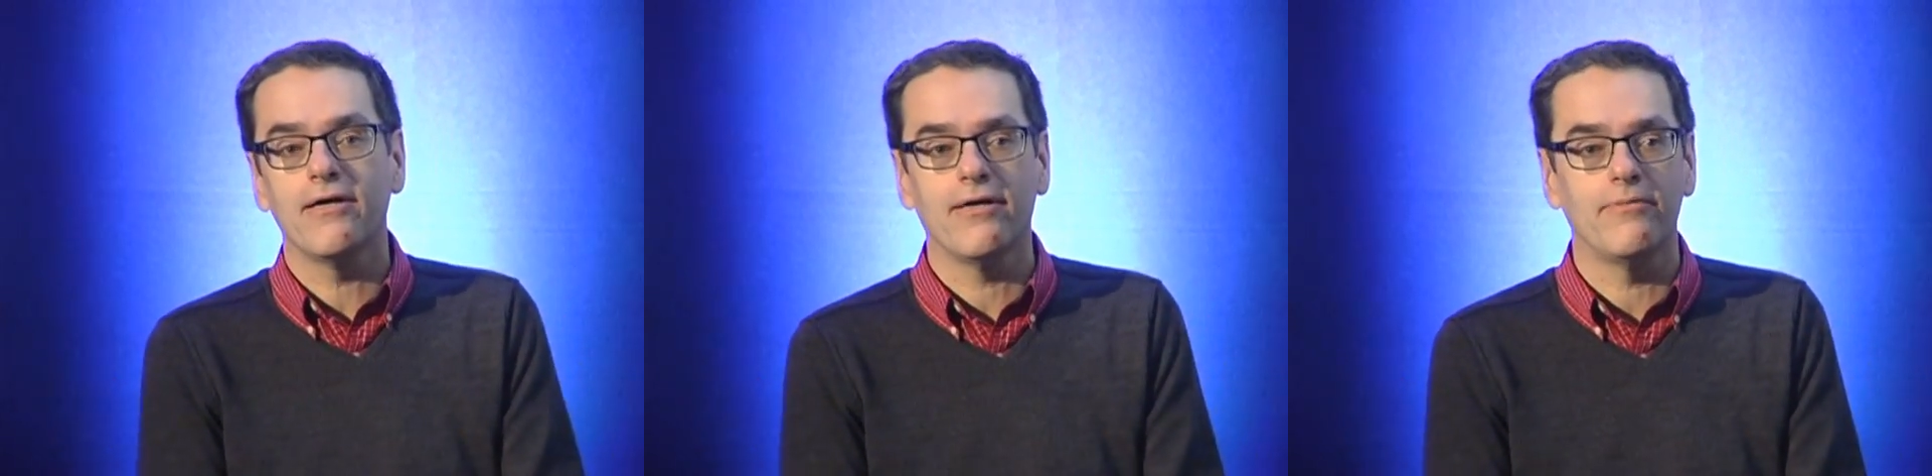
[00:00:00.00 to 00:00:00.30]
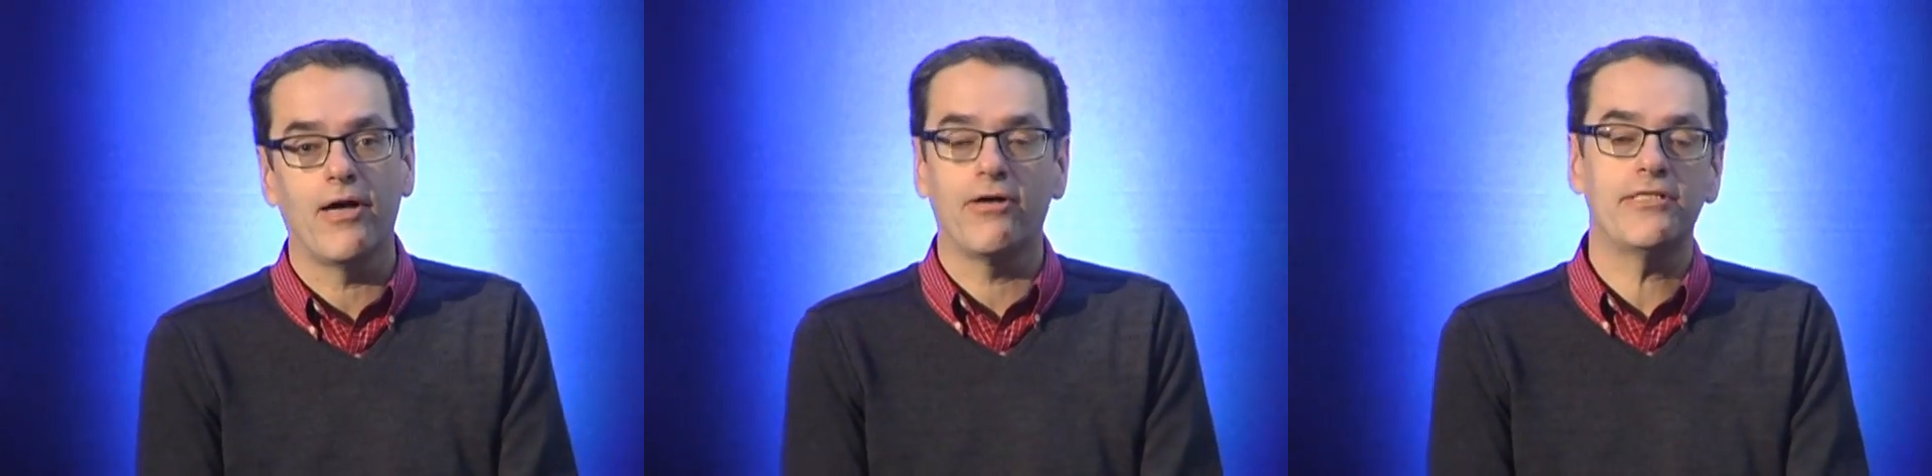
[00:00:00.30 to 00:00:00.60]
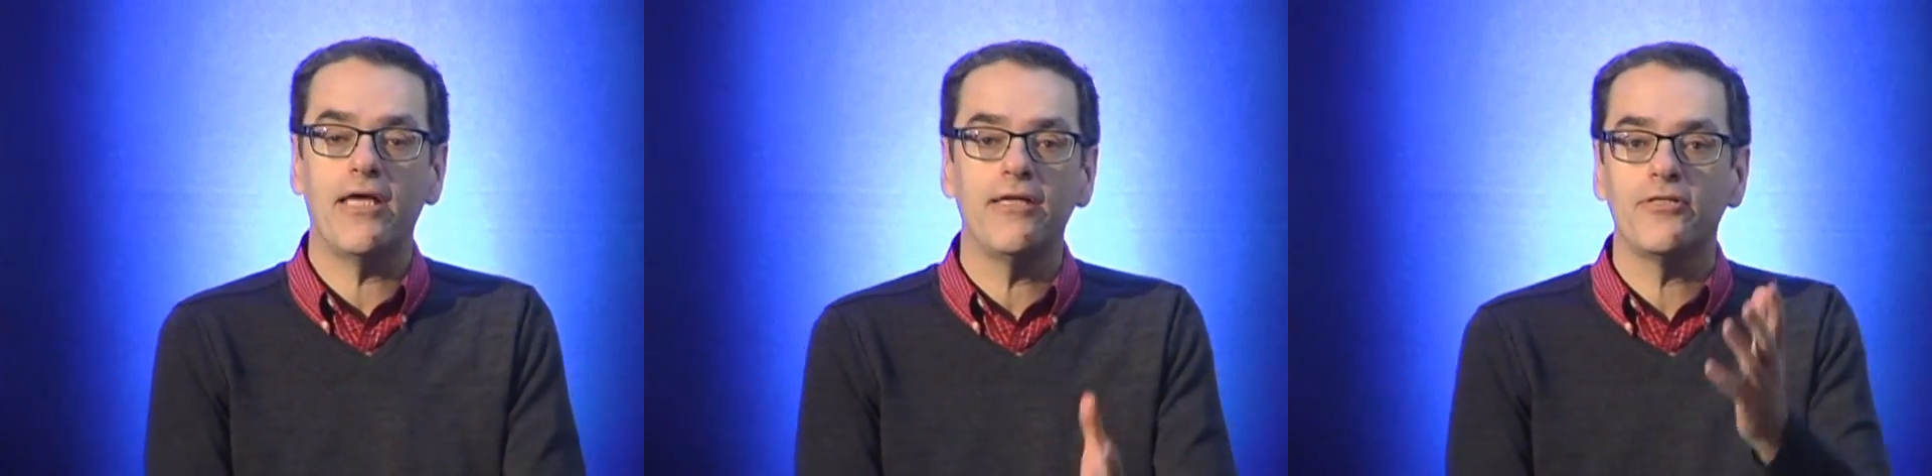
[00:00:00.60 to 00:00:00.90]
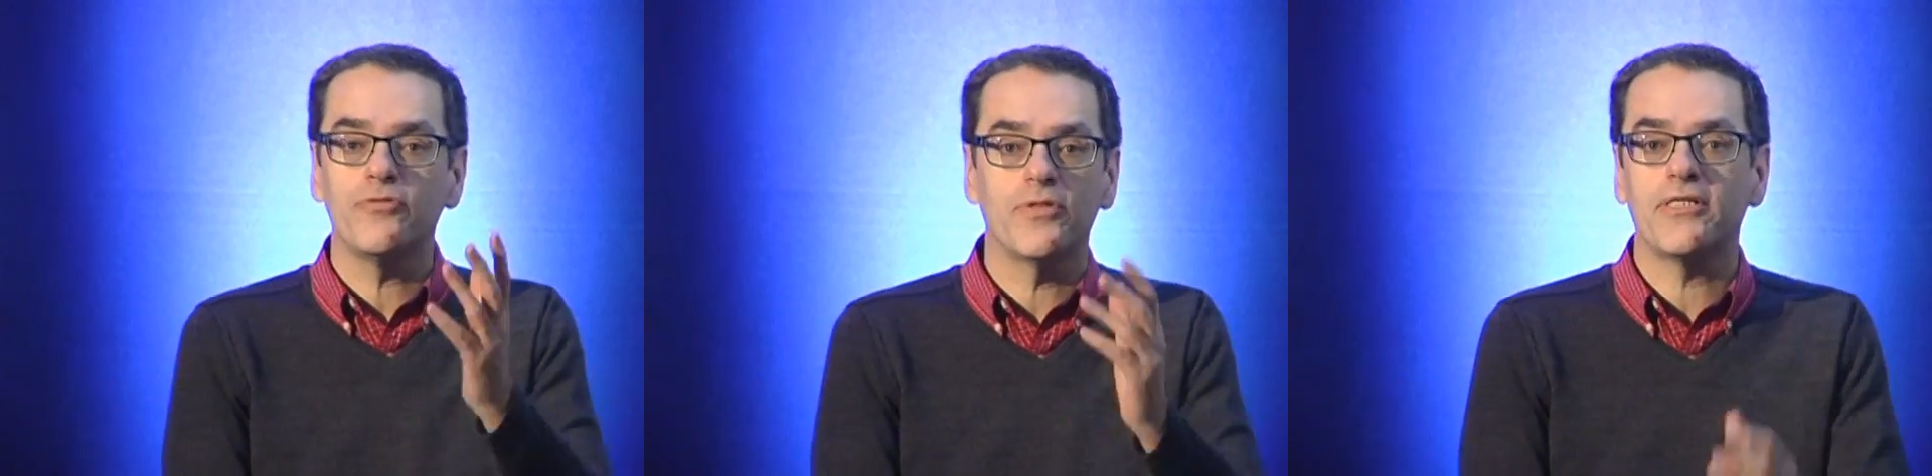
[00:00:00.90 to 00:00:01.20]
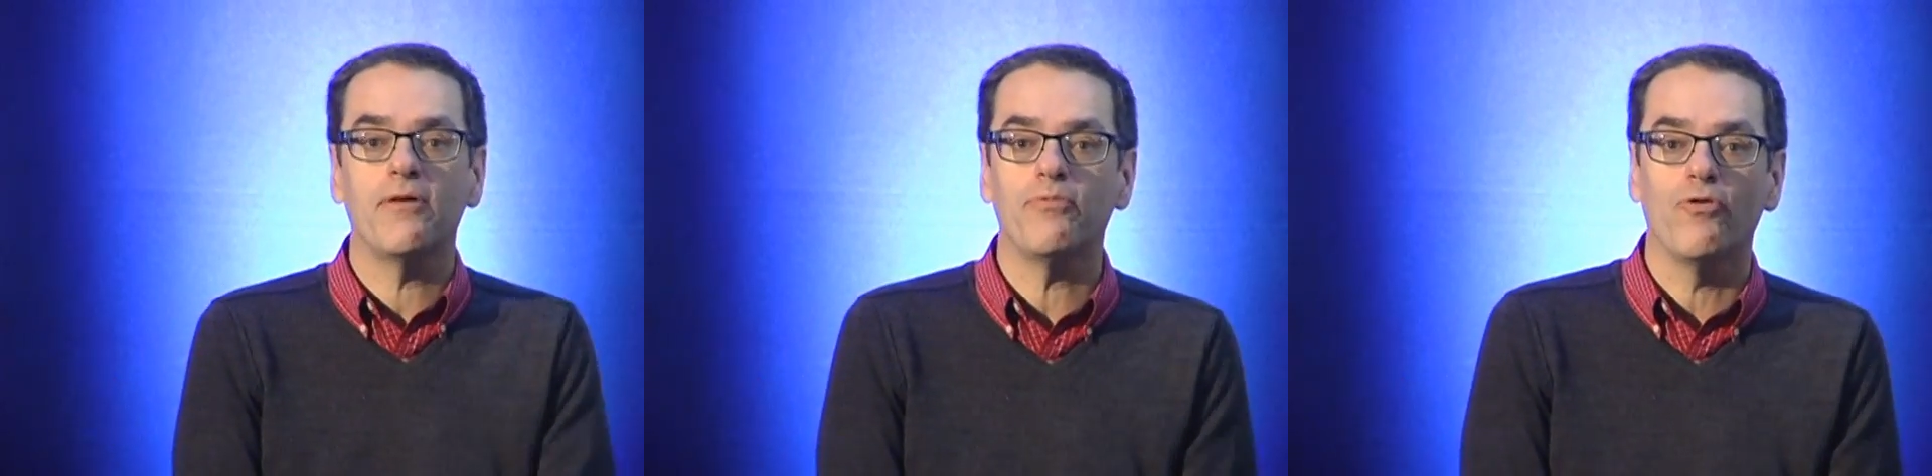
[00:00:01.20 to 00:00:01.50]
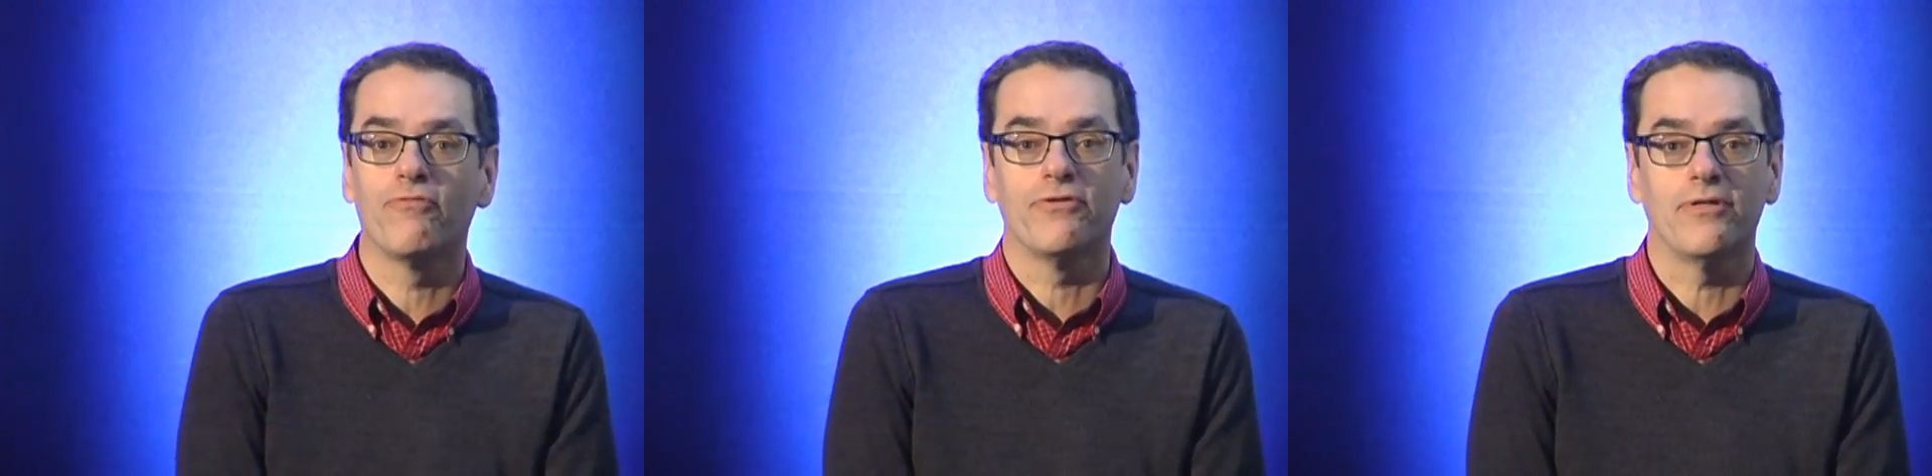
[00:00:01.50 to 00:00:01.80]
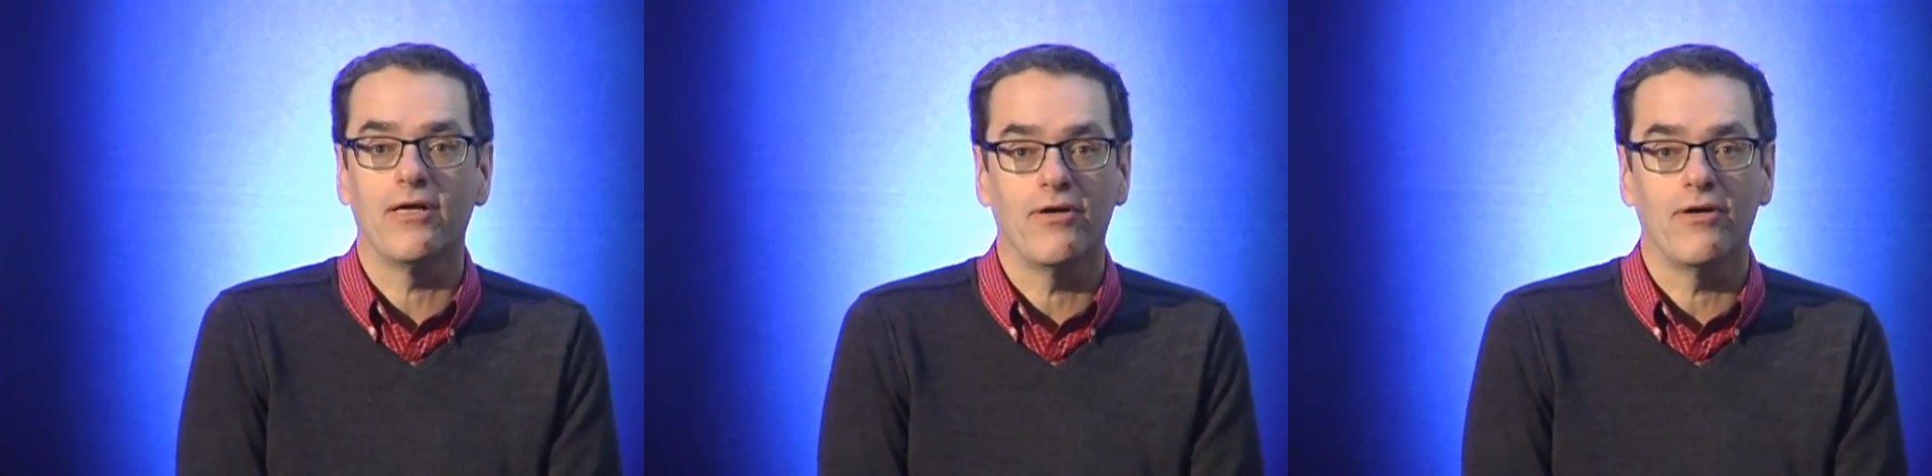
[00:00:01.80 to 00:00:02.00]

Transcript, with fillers: Um, our attendance was up over,